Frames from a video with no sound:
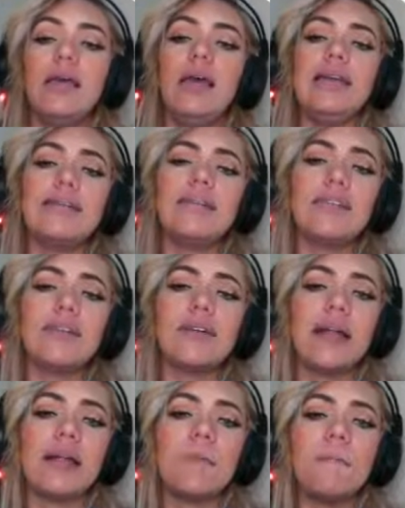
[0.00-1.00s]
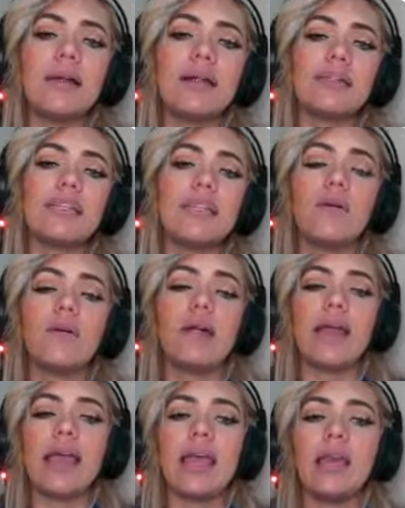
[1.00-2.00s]
Strike a person
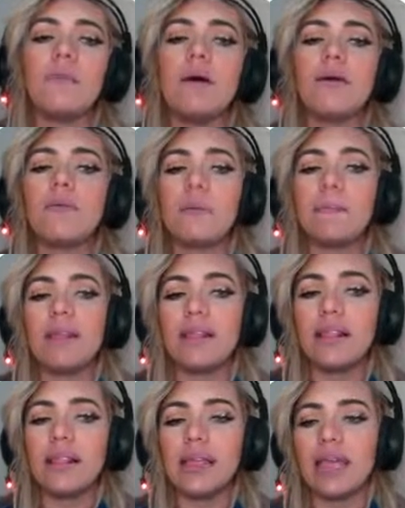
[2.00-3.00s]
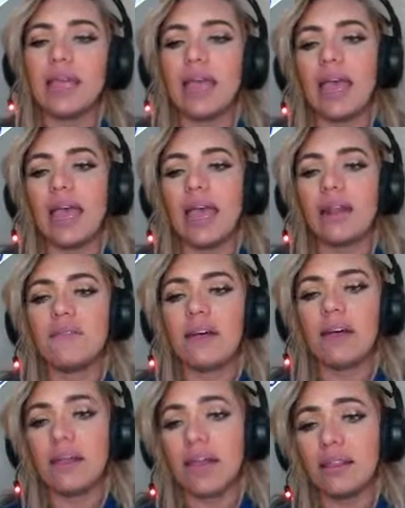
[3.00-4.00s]
or animal repeatedly and
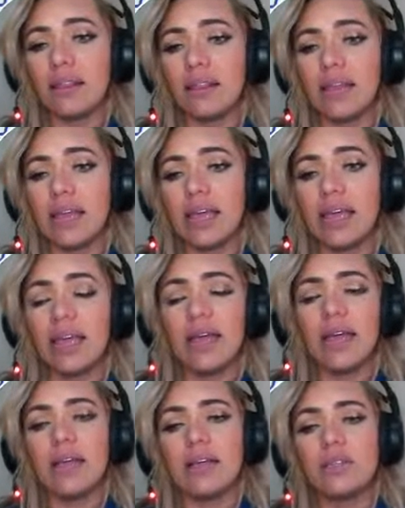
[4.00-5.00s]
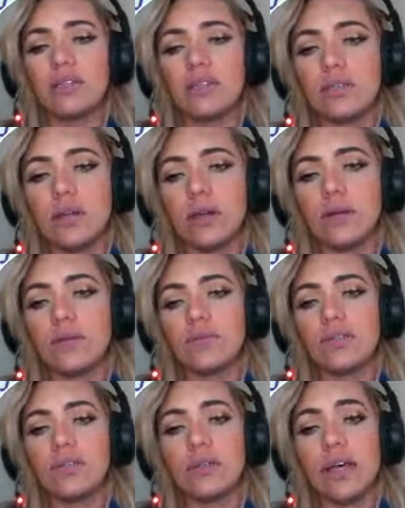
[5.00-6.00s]
violently so
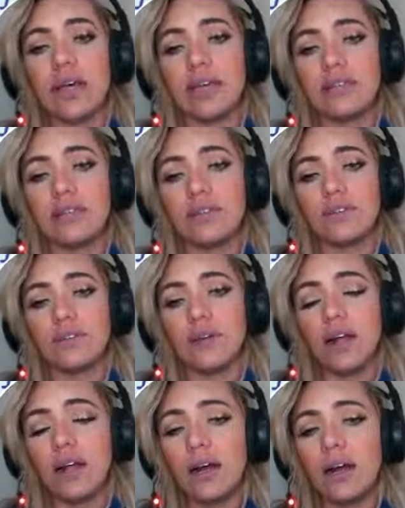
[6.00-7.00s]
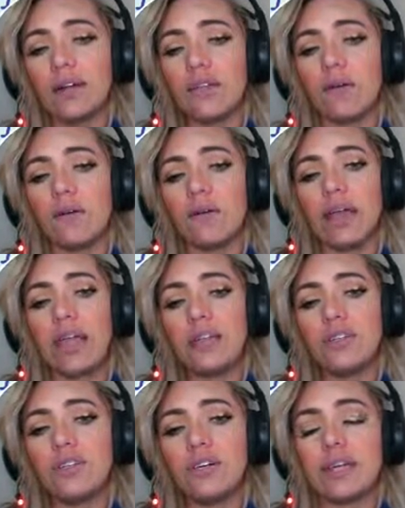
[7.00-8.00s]
as to hurt or
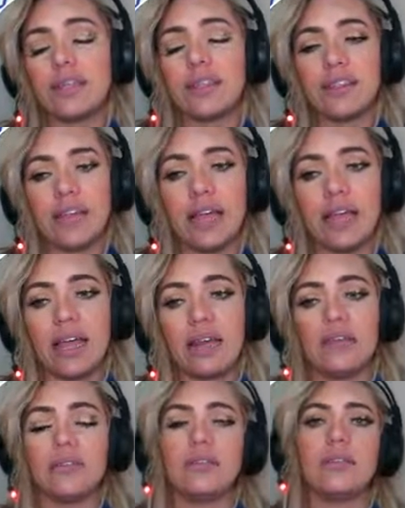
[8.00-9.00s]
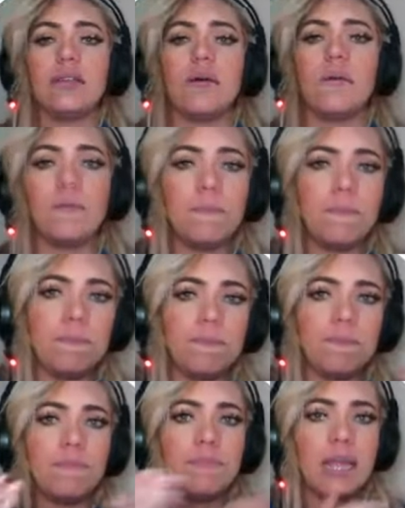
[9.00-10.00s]
injure them. So
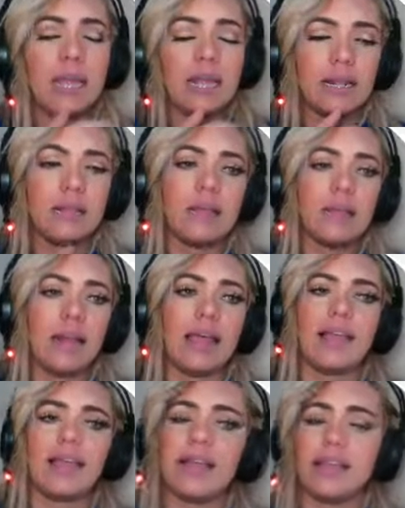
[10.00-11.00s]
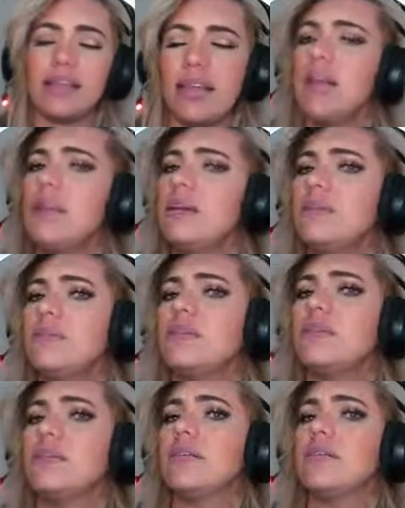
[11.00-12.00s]
beat. Like Thanos
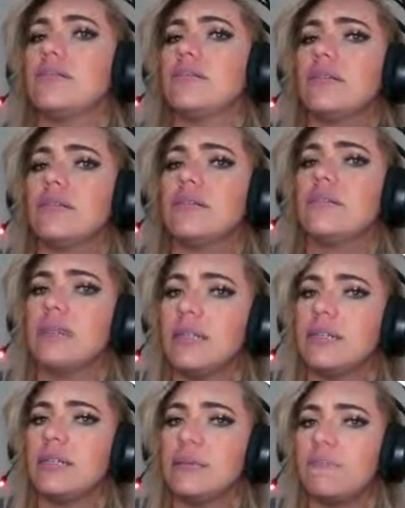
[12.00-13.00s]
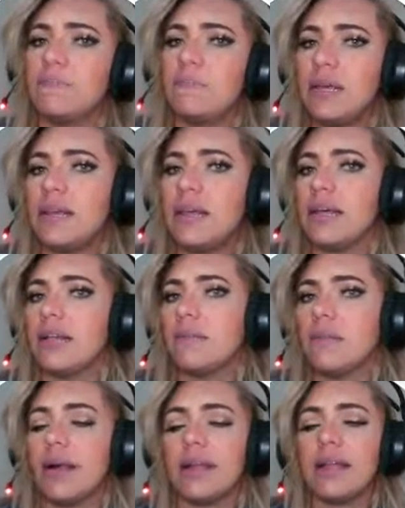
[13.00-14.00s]
was beaten,
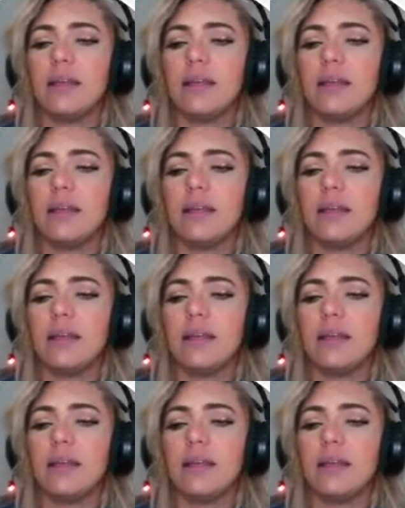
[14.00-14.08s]
right?